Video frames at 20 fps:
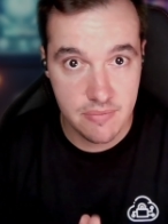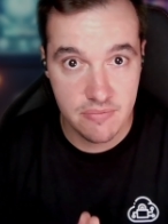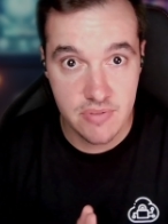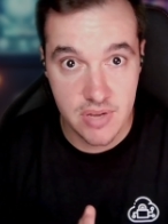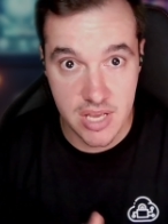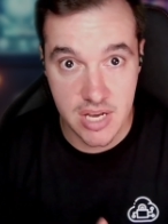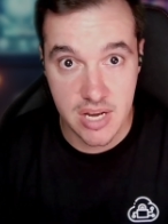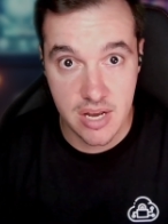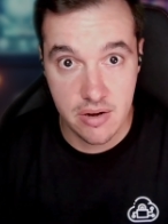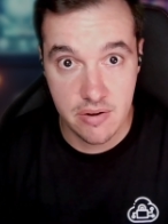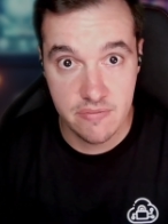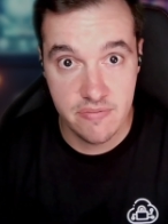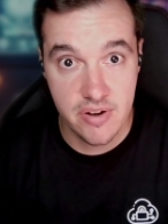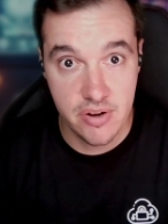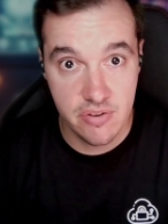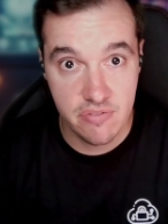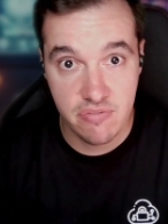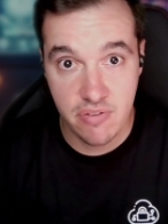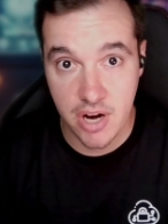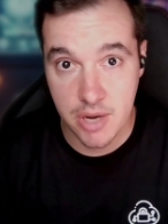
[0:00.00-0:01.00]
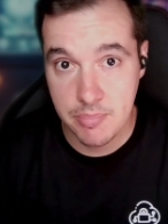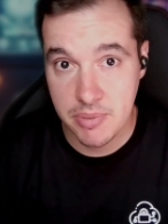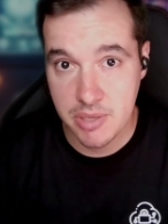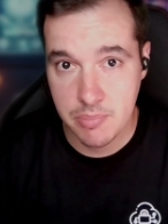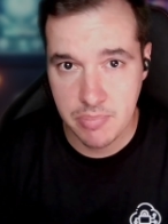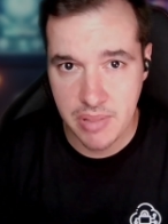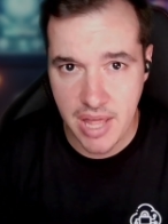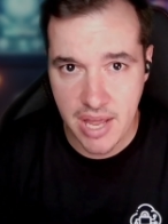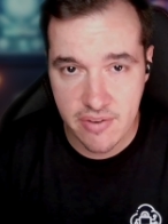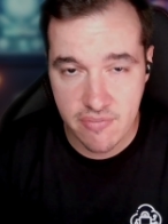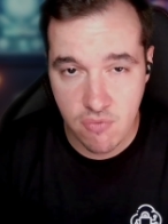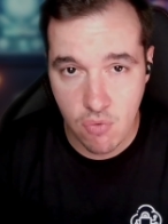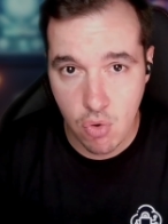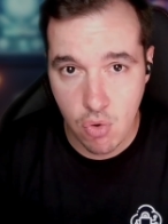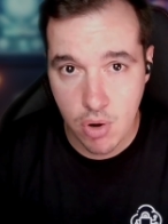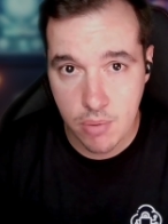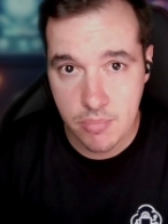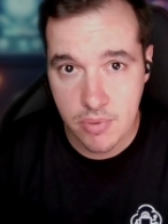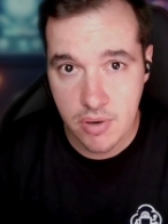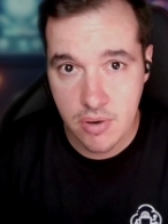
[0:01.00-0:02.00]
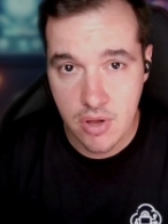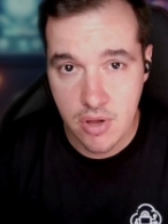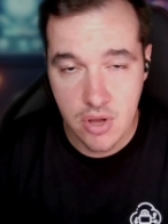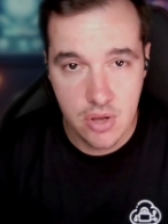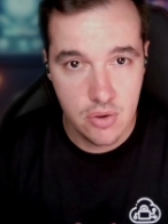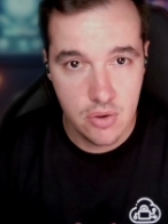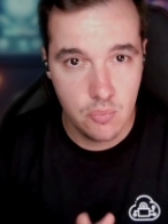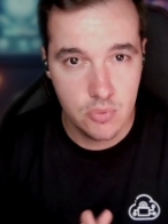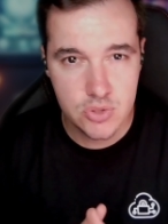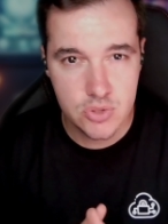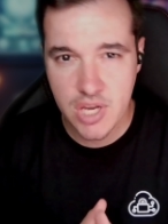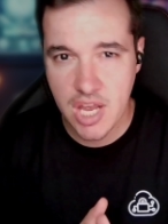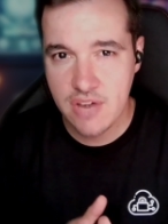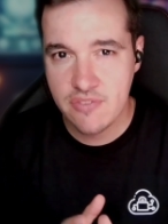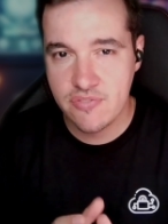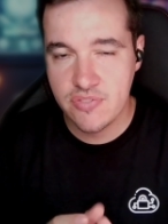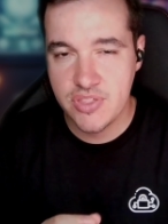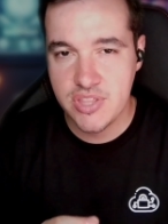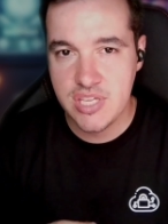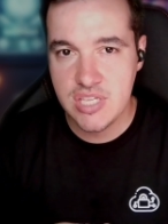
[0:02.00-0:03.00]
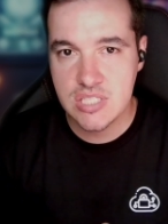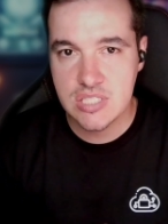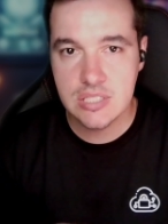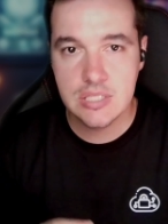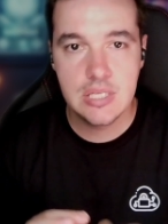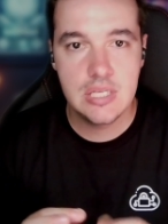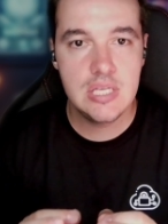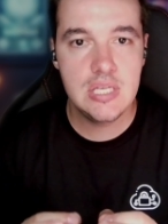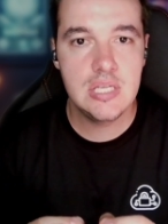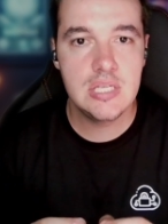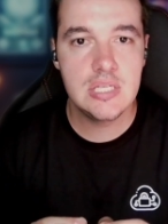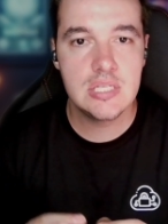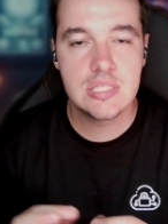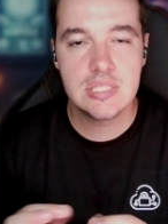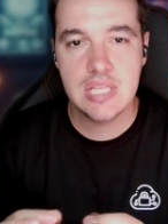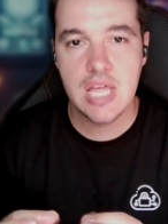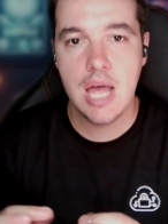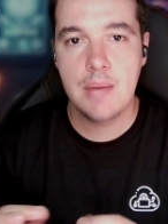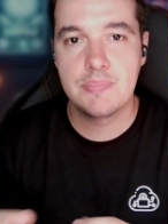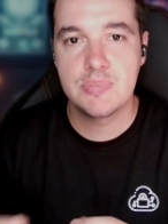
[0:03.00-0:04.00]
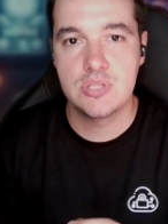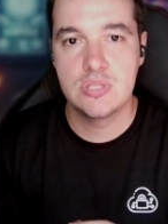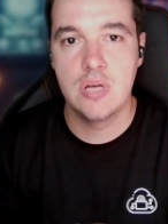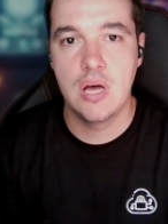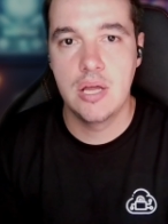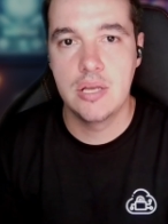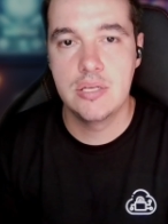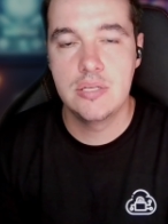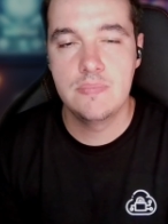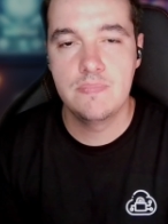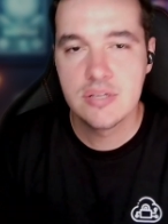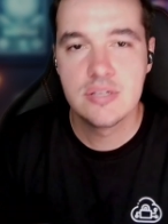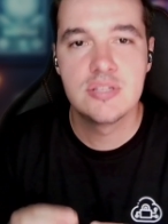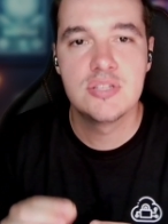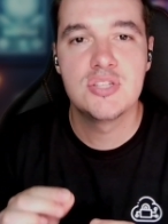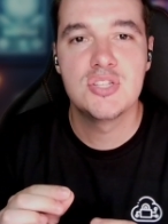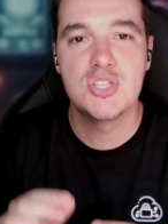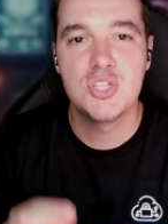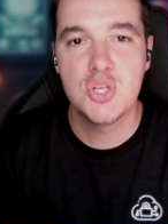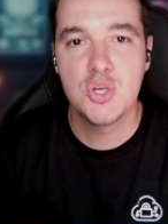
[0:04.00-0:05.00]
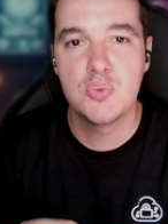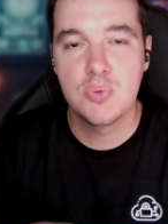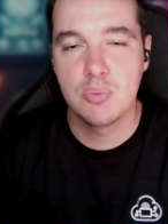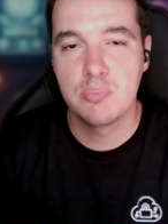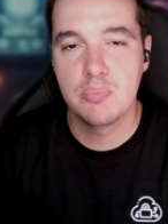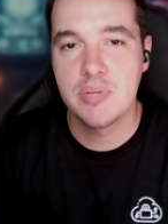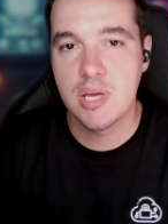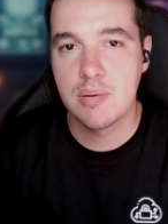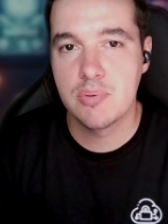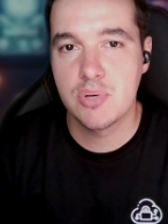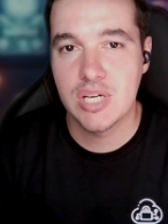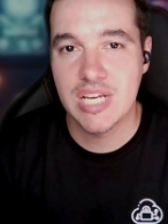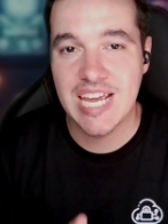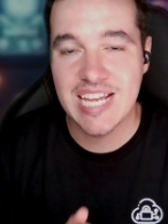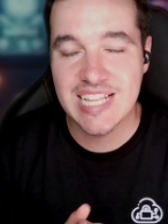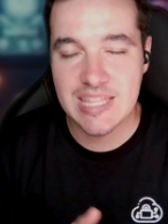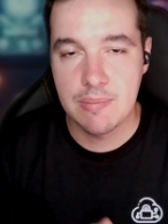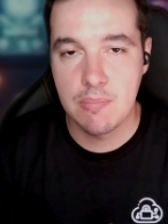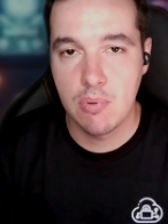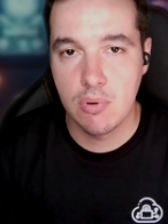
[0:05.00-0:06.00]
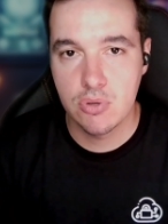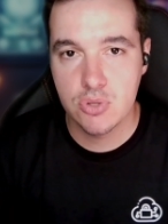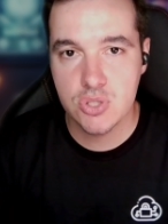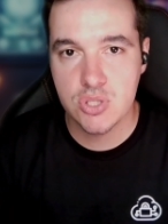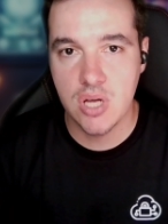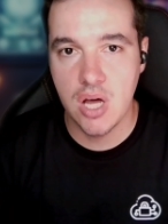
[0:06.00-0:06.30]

and are verified by the platform. Once you have these key steps done, you will be able to get the most